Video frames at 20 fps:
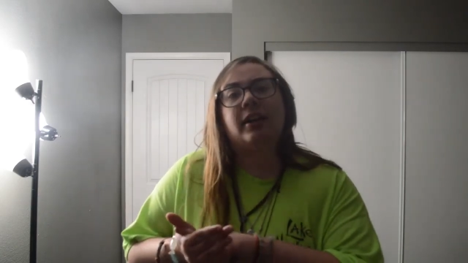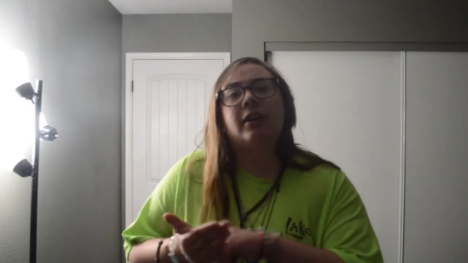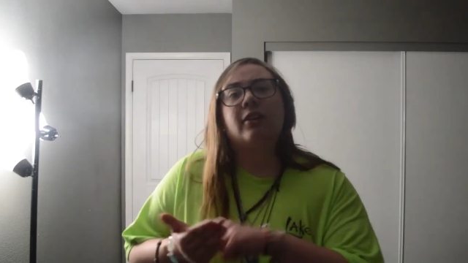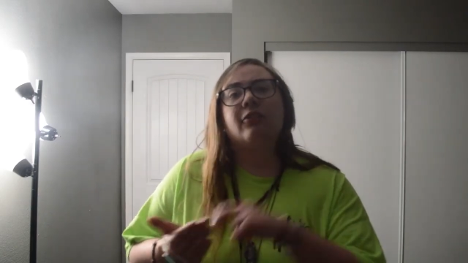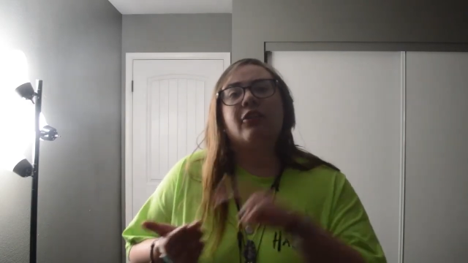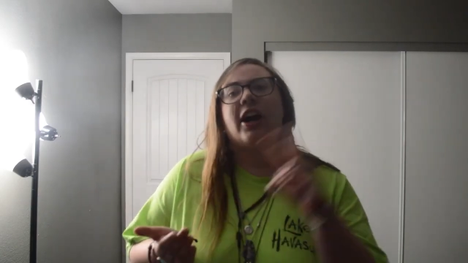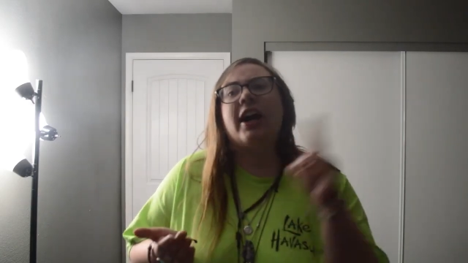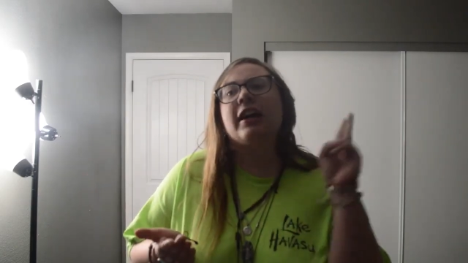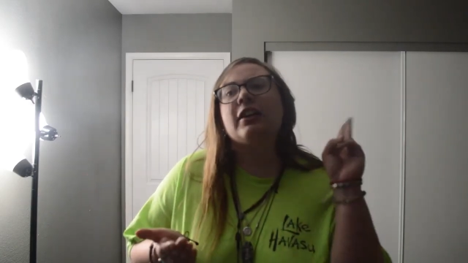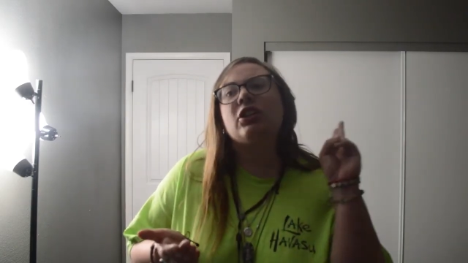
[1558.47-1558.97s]

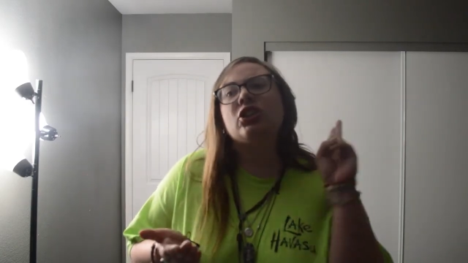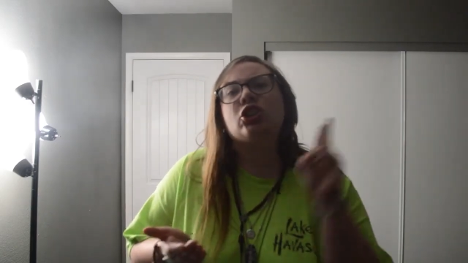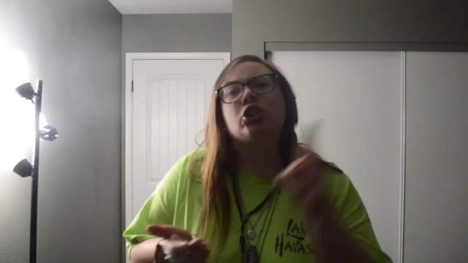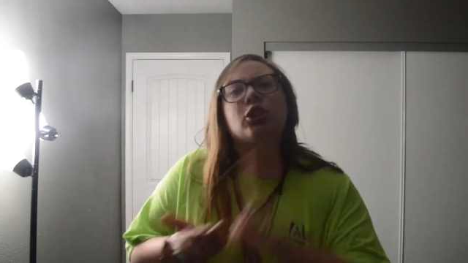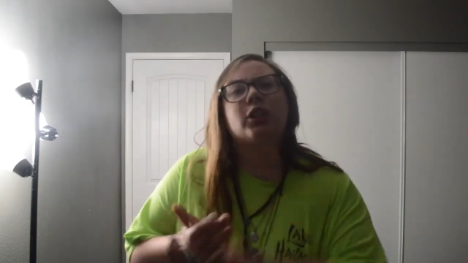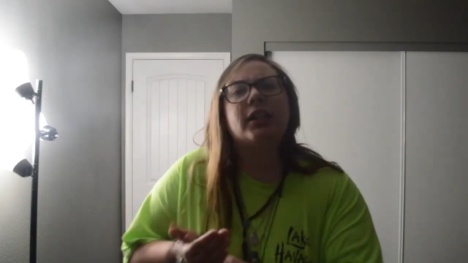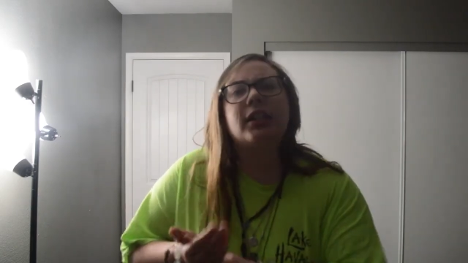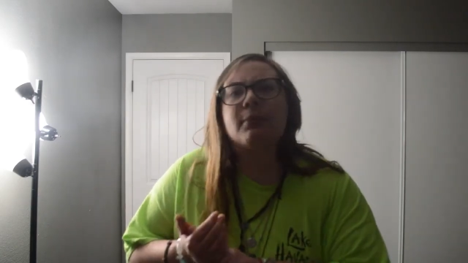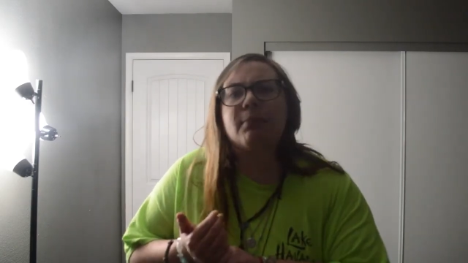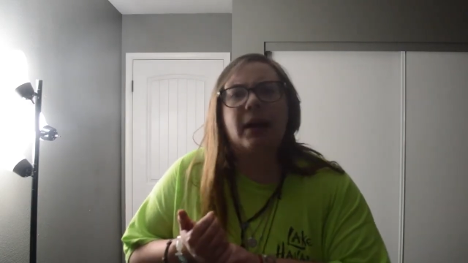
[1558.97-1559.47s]
For how you
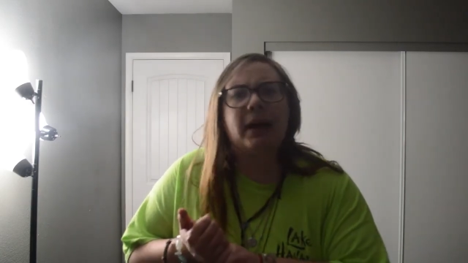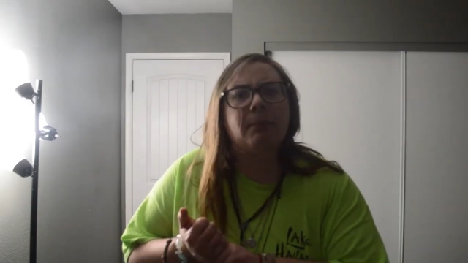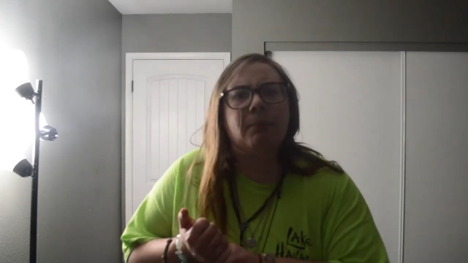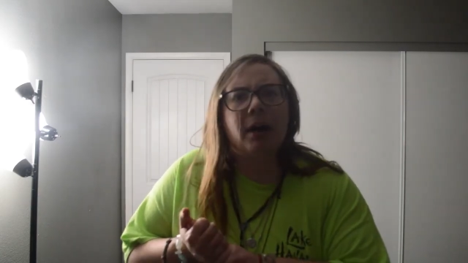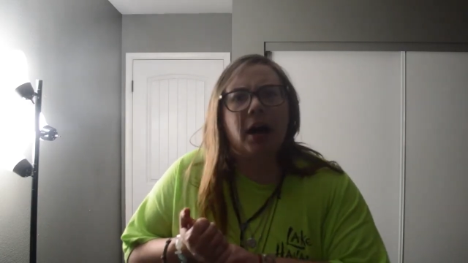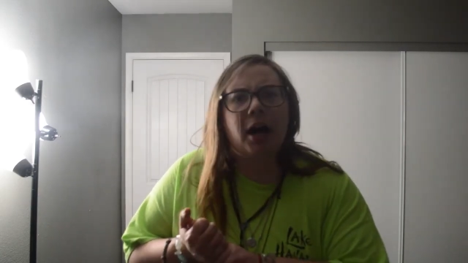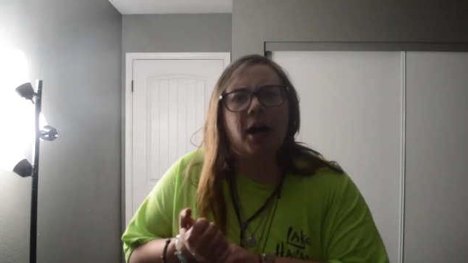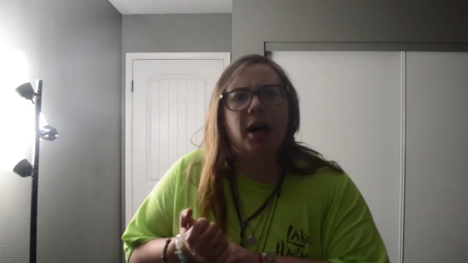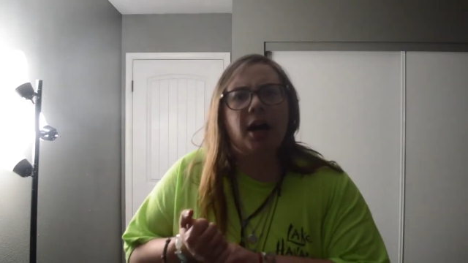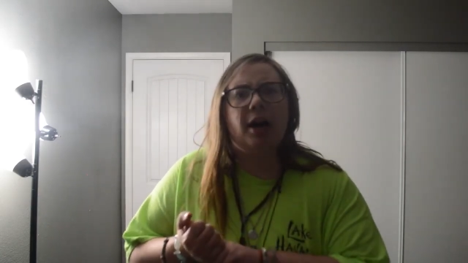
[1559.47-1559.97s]
treated my
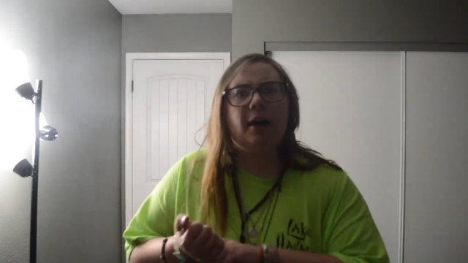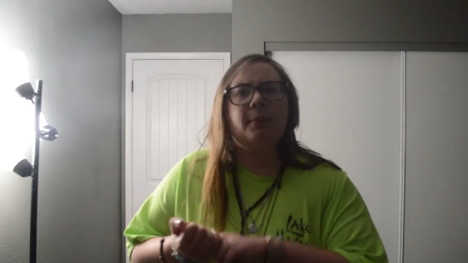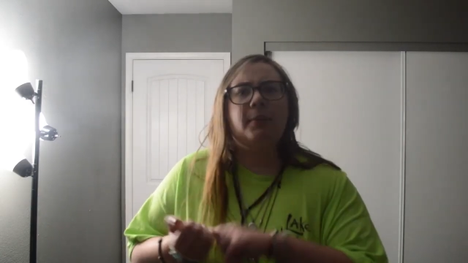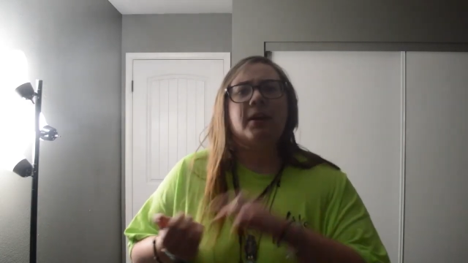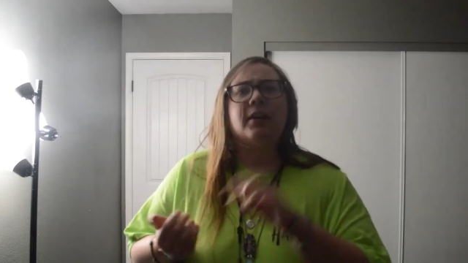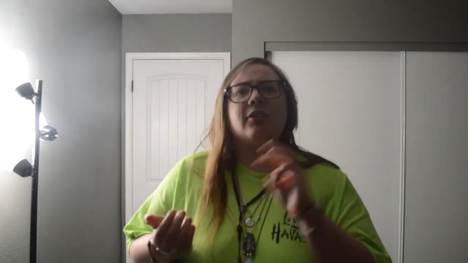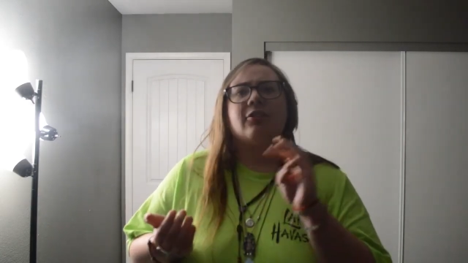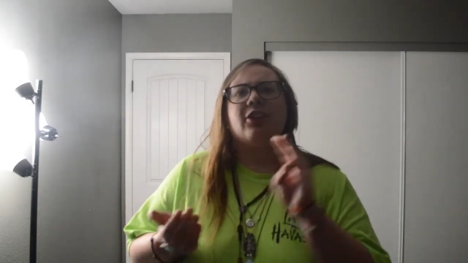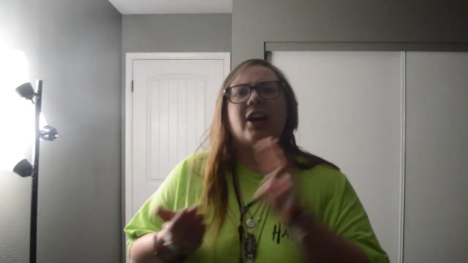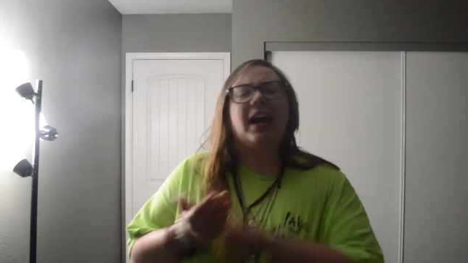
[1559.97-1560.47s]
mom.
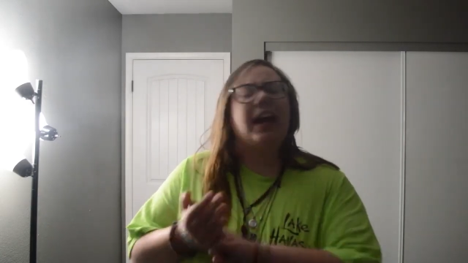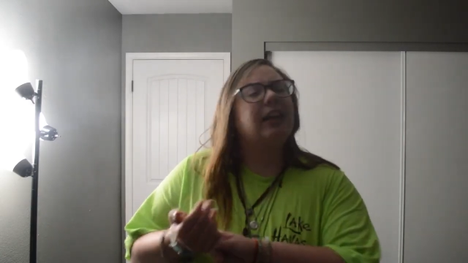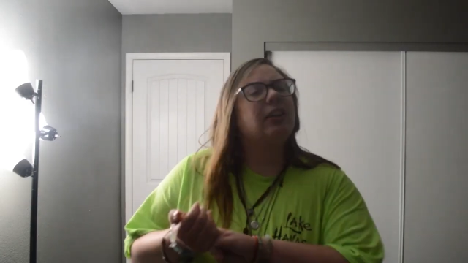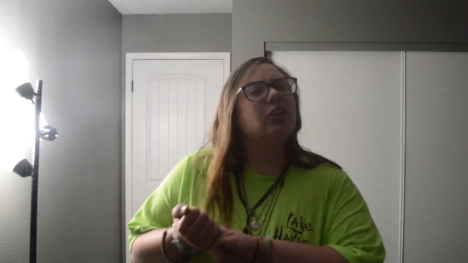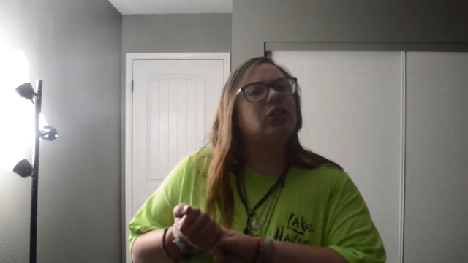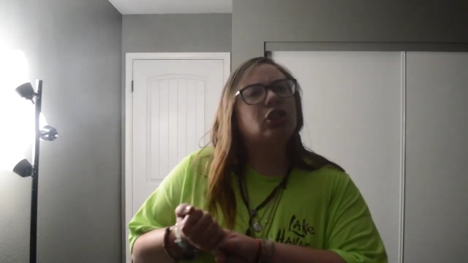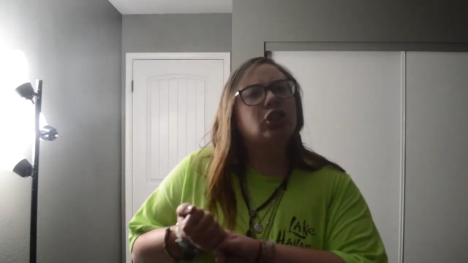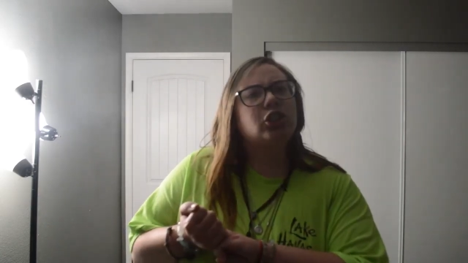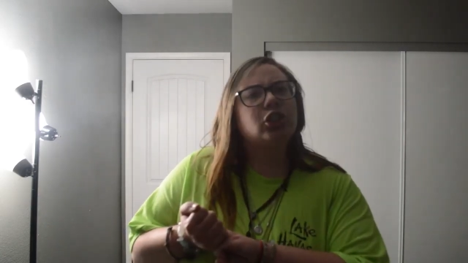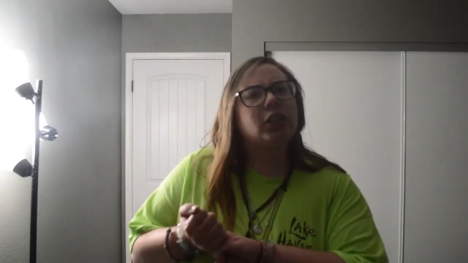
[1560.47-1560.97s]
For how
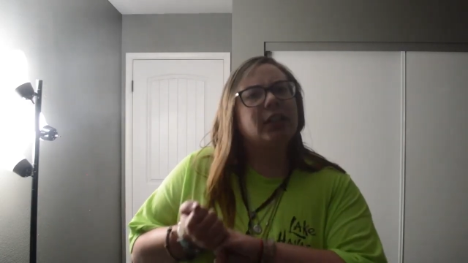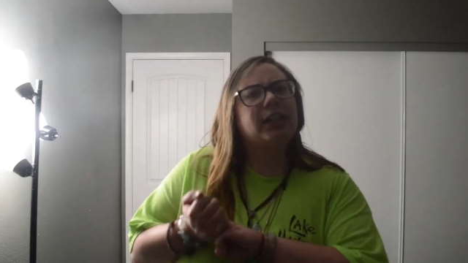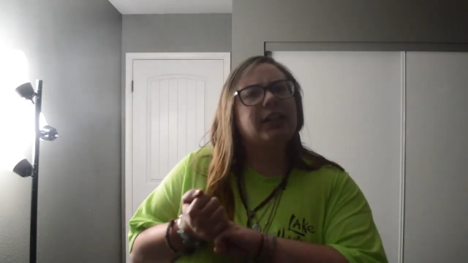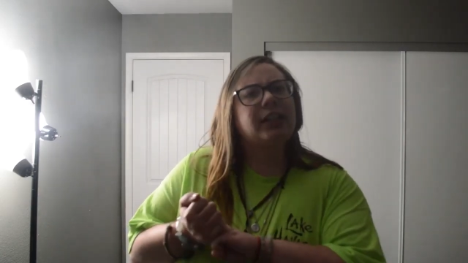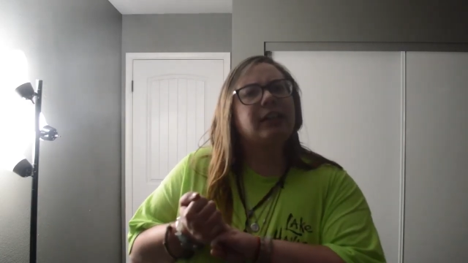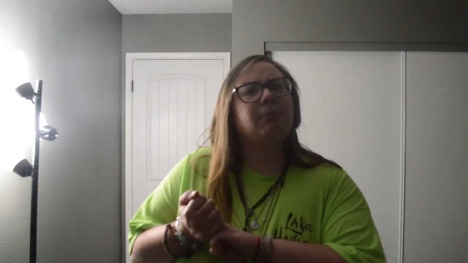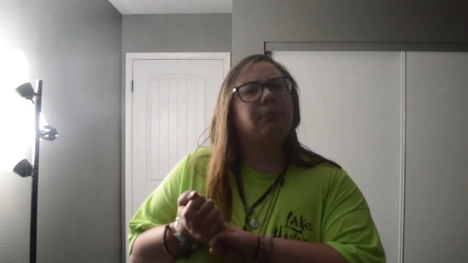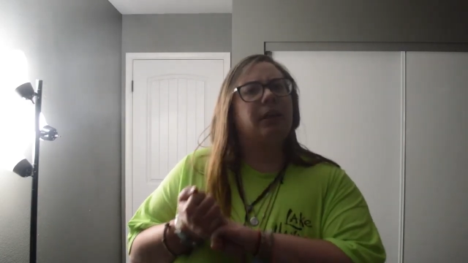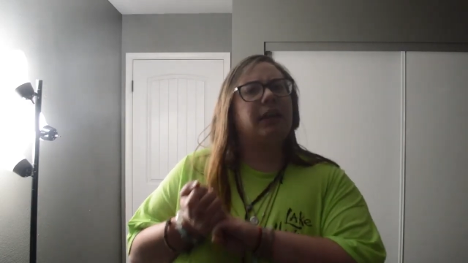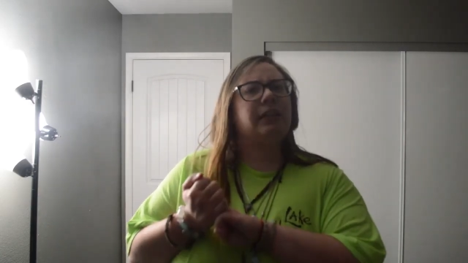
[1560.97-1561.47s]
you
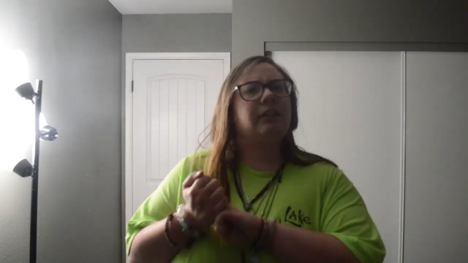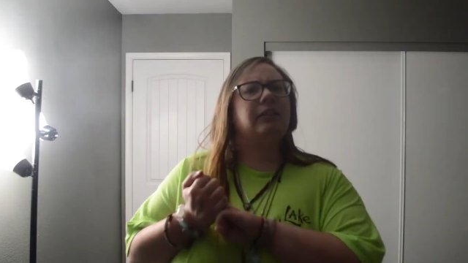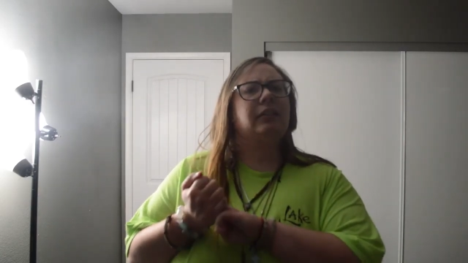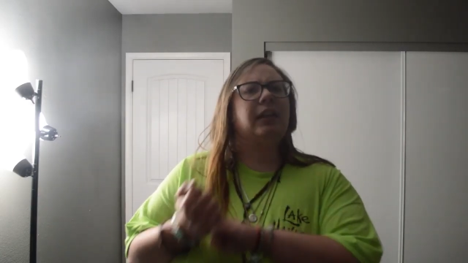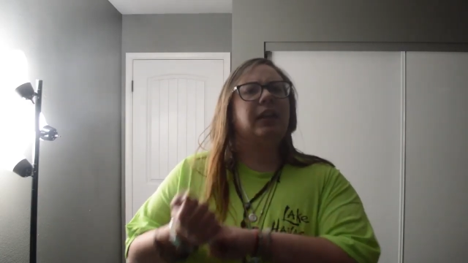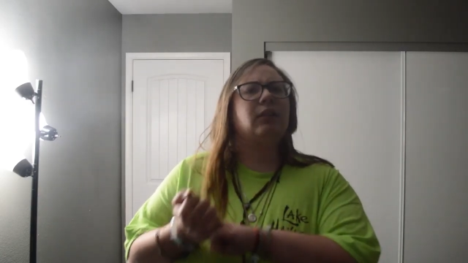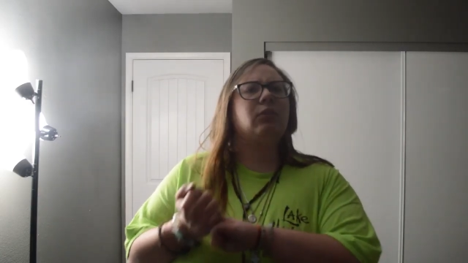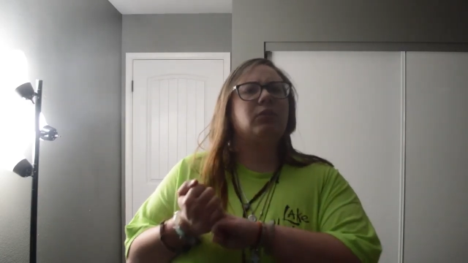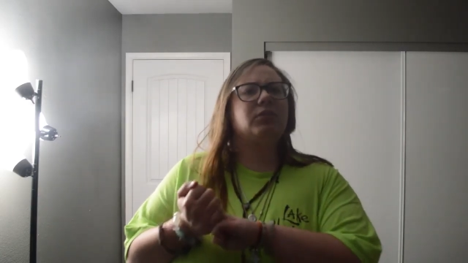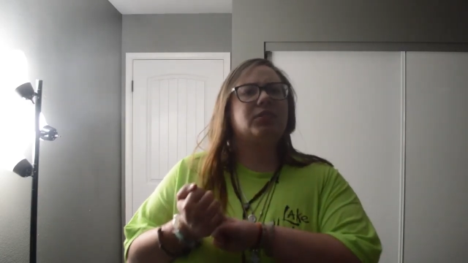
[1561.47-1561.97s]
treated my little